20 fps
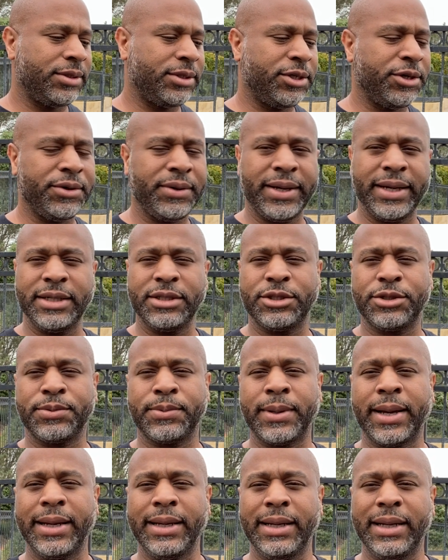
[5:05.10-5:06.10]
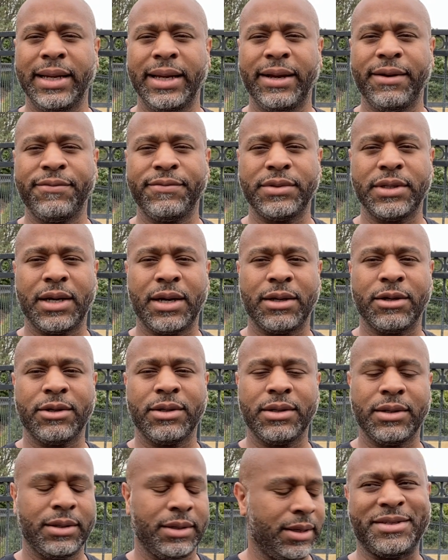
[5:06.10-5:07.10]
two inch Ready Lift on
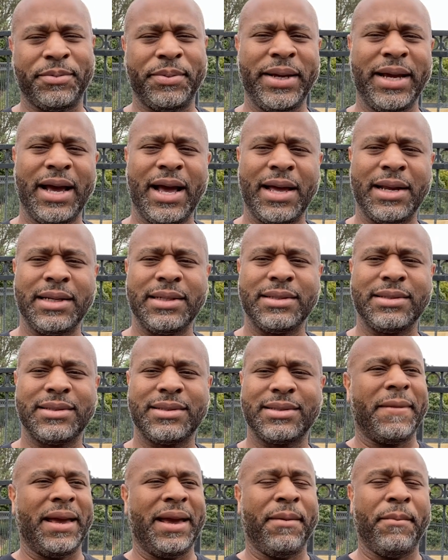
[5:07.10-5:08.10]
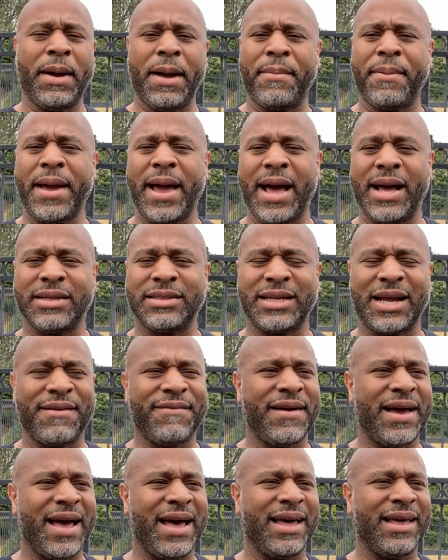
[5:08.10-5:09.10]
her. To be honest, in my past, I've
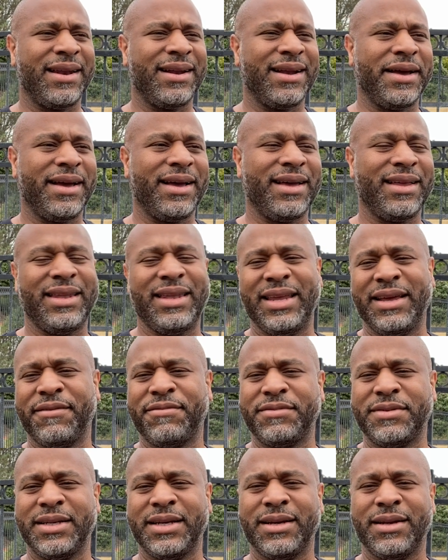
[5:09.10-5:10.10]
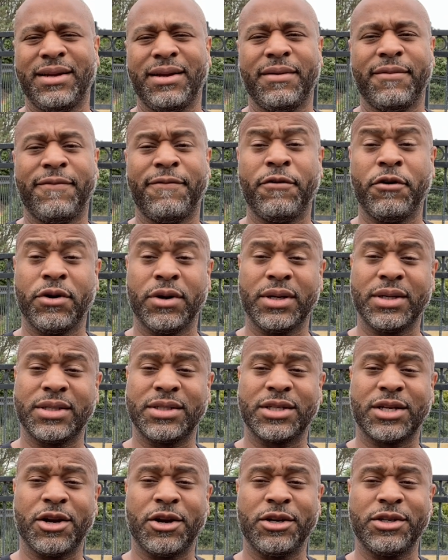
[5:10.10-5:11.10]
had a lifted Ford
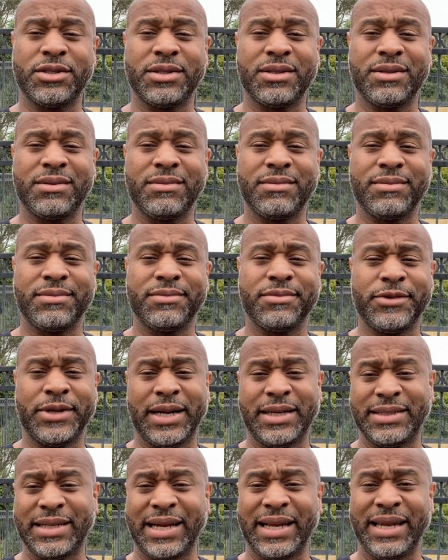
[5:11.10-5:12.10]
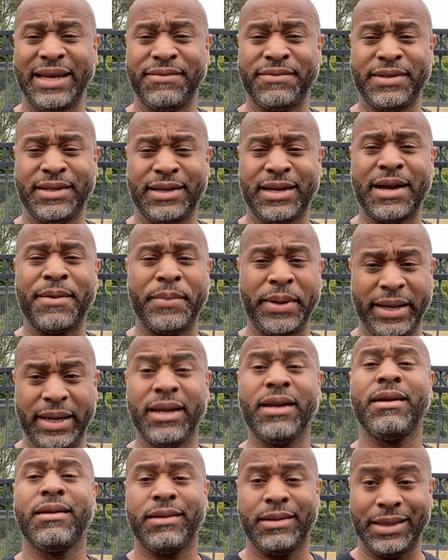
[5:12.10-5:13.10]
Excursion. When I say lifted, I meant
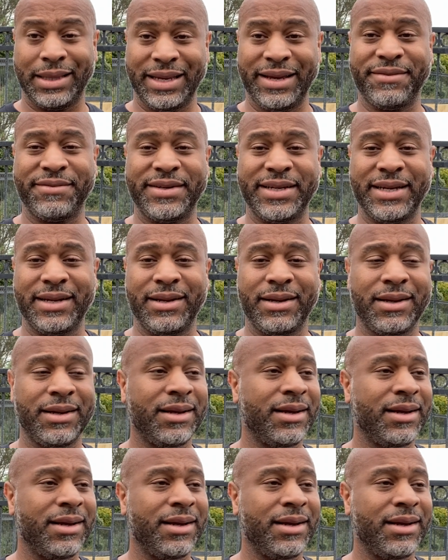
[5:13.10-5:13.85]
lifted.